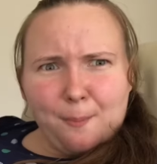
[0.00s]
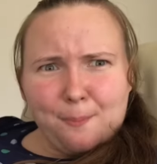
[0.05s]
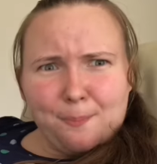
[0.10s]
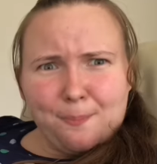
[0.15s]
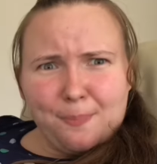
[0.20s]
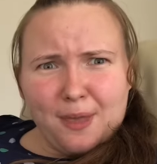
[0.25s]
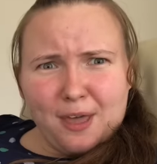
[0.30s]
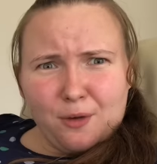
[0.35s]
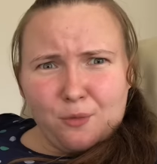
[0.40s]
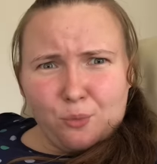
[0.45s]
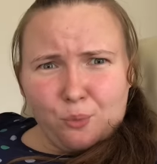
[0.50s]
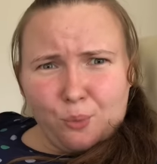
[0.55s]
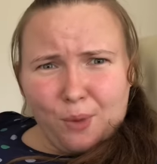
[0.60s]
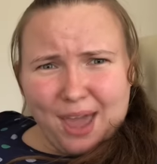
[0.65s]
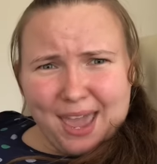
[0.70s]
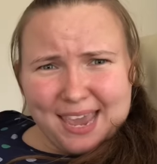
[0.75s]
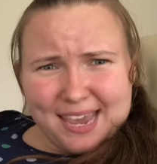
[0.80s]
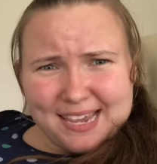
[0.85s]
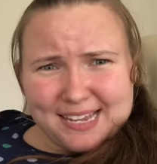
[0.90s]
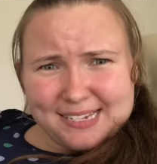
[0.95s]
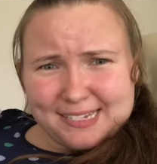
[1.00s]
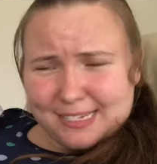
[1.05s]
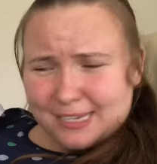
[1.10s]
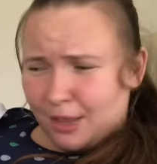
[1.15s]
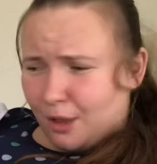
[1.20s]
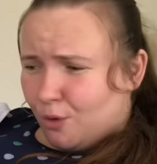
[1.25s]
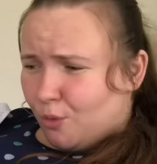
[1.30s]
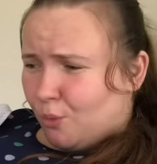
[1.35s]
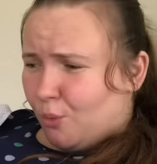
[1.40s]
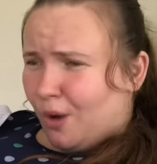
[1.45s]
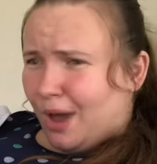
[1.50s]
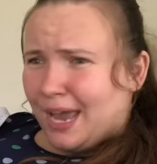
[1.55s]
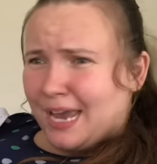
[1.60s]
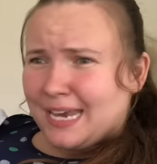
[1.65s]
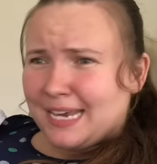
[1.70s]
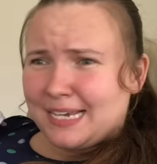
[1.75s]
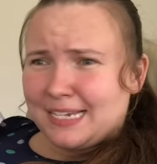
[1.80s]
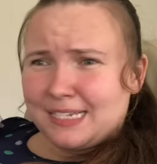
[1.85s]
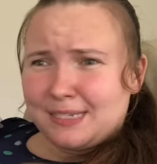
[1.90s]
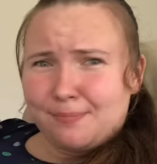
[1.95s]
But wait!
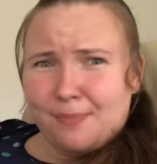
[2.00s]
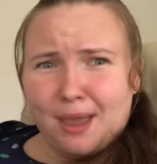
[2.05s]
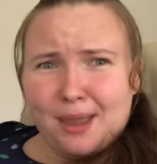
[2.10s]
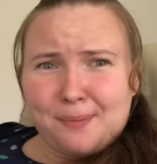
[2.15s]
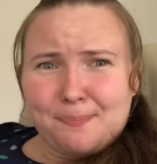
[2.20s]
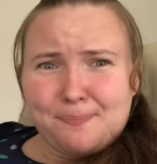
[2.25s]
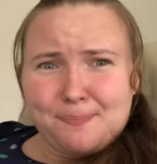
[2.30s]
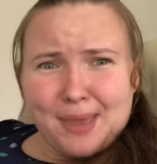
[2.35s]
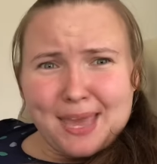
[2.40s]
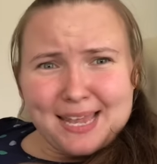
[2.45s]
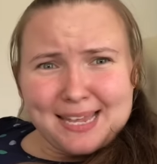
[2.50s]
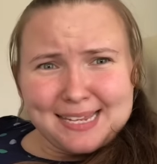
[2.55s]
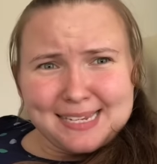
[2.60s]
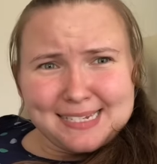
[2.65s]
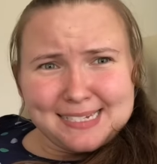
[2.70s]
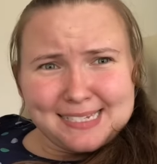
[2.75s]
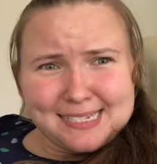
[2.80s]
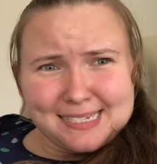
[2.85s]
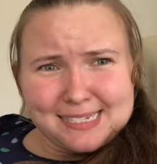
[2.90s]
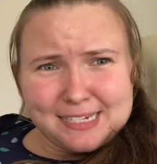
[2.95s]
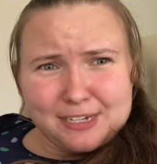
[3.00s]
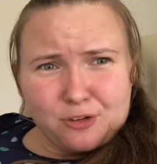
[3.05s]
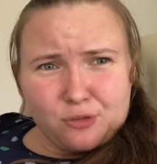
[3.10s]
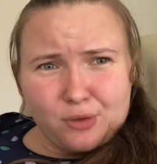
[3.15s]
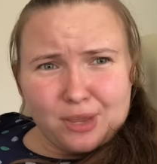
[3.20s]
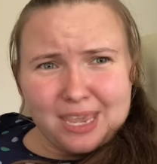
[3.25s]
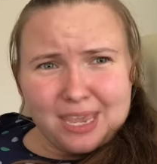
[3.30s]
Why is my belly still